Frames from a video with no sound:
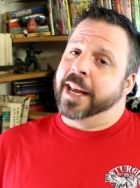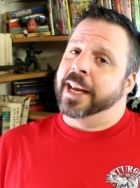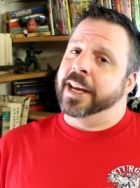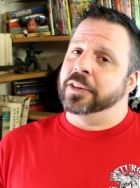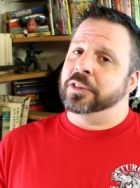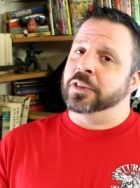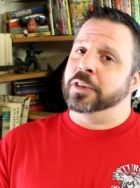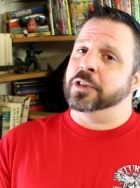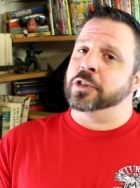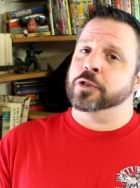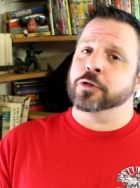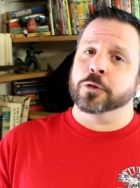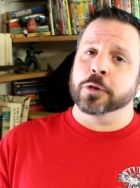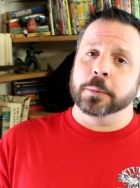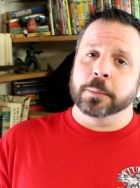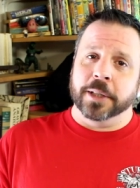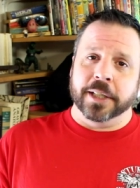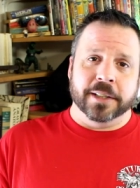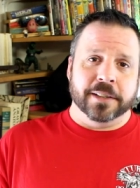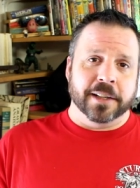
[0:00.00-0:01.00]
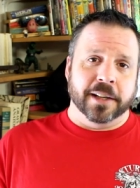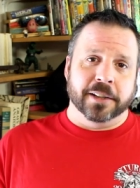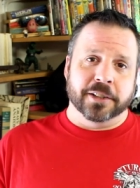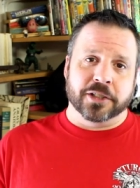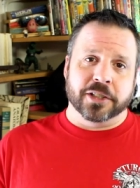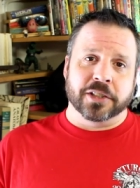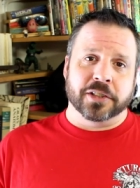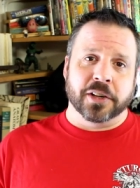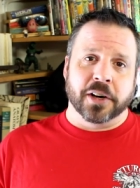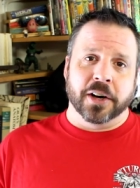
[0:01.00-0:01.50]
He's an extremely
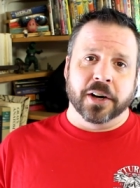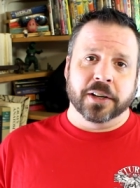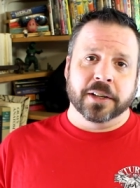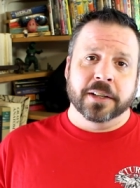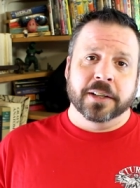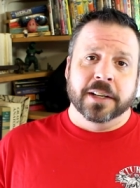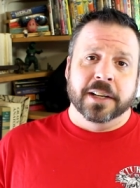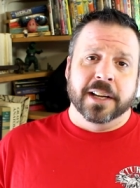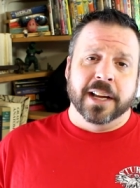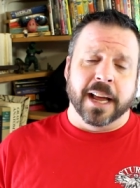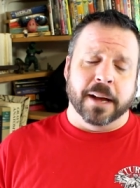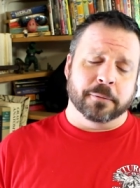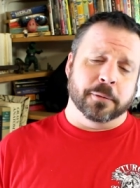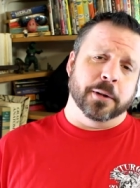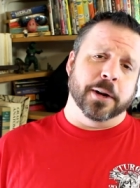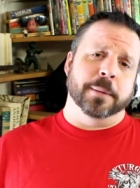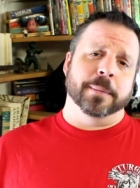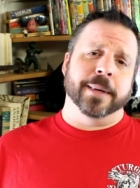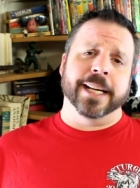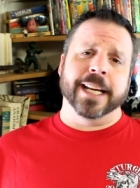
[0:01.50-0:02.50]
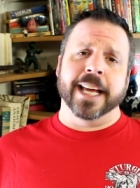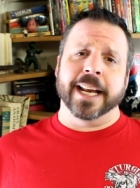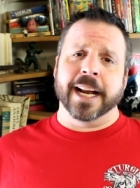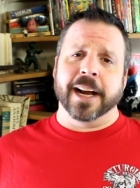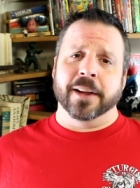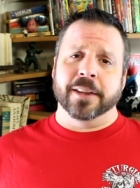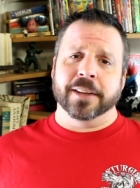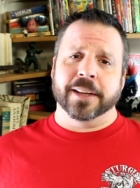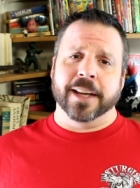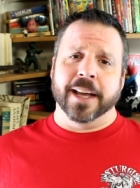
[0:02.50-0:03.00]
intelligent dog, and for him to get
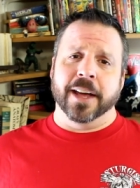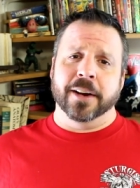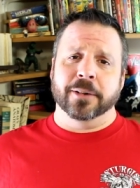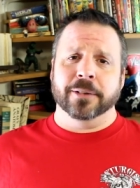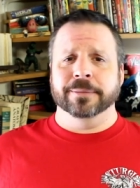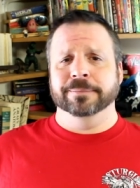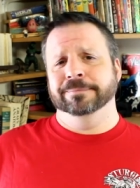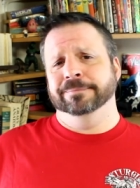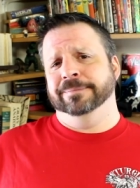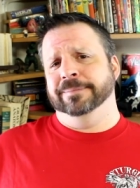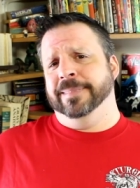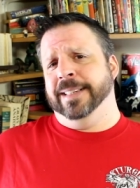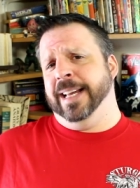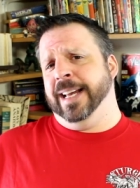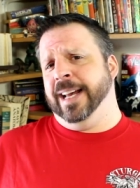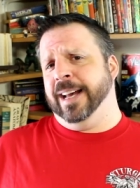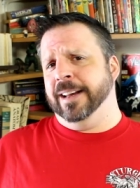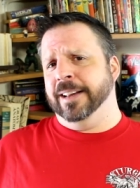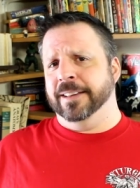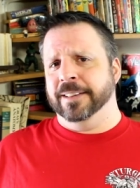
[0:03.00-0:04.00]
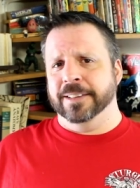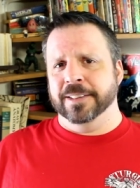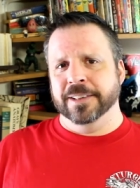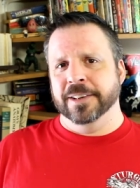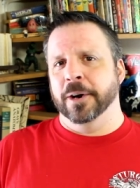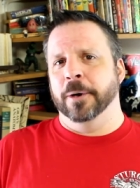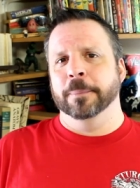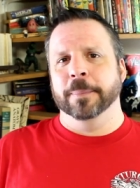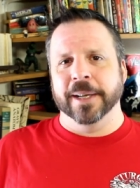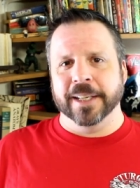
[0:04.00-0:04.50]
out of the kennel, eh,
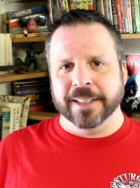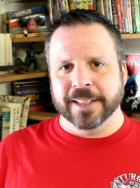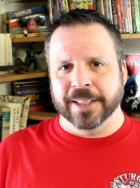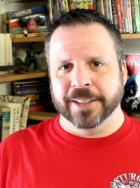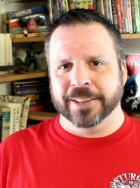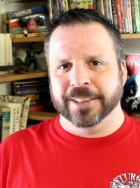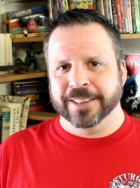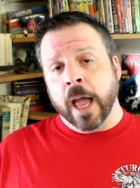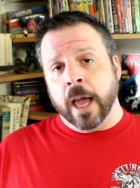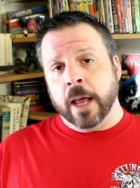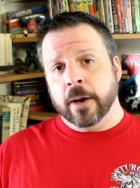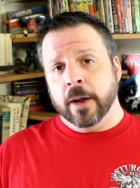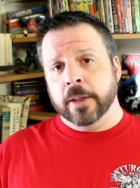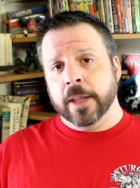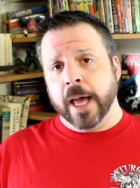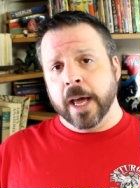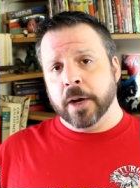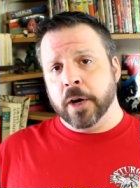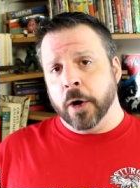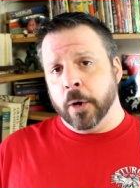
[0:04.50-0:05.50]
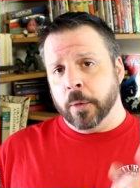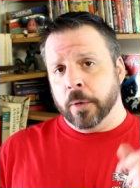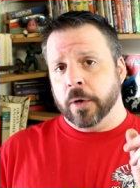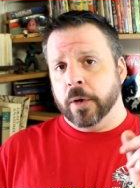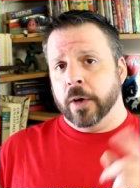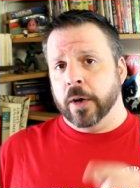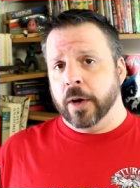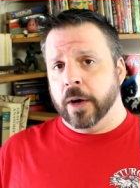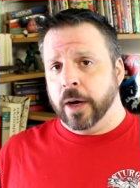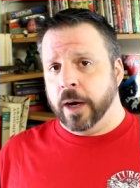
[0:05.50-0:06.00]
no big deal. And on that note,
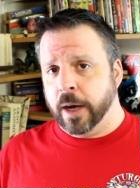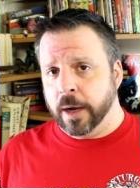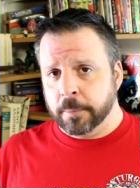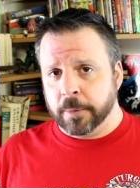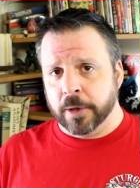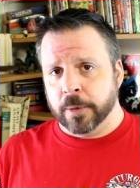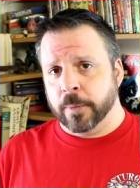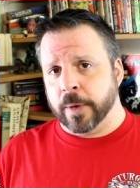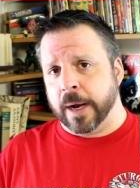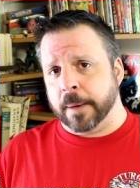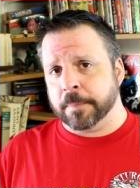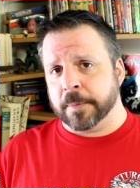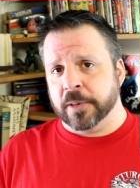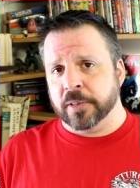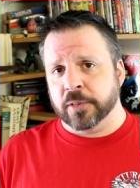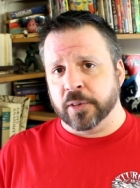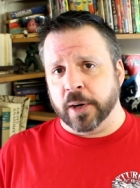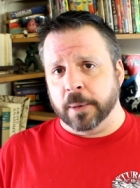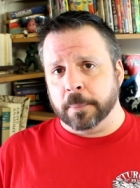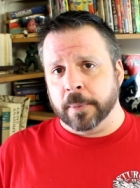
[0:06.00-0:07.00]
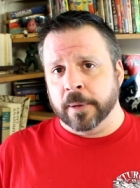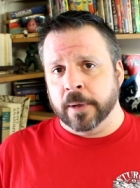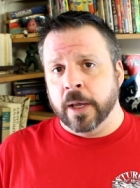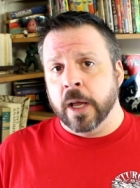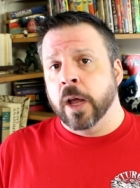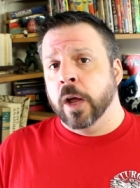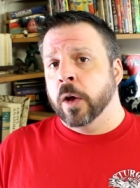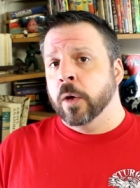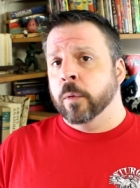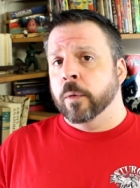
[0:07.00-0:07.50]
I'm going to wrap this up.
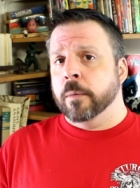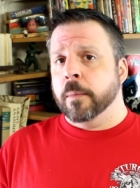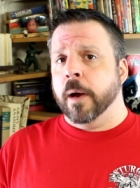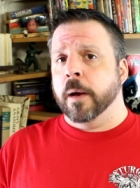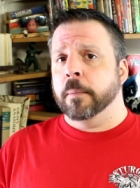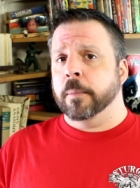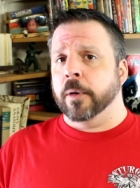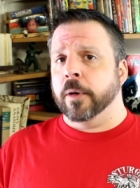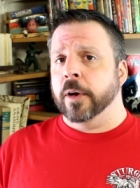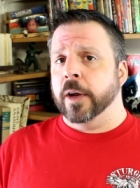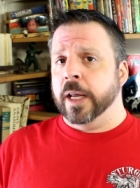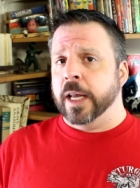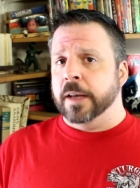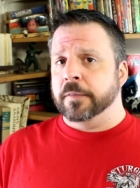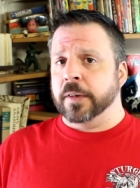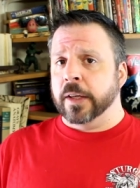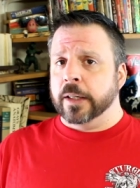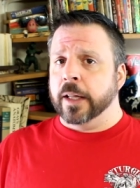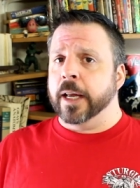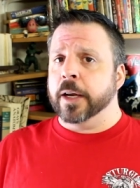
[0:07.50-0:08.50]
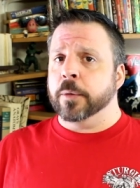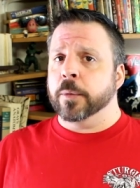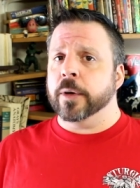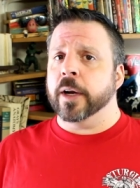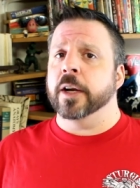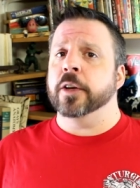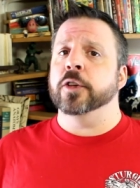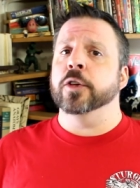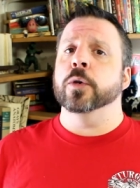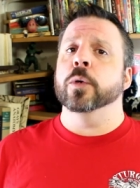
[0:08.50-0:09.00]
Remember, if you like what
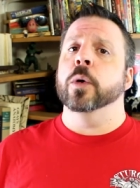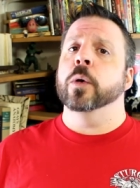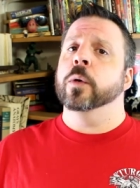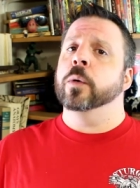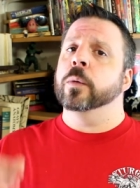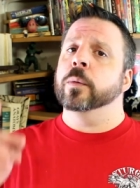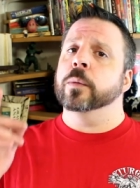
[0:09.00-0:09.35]
I do,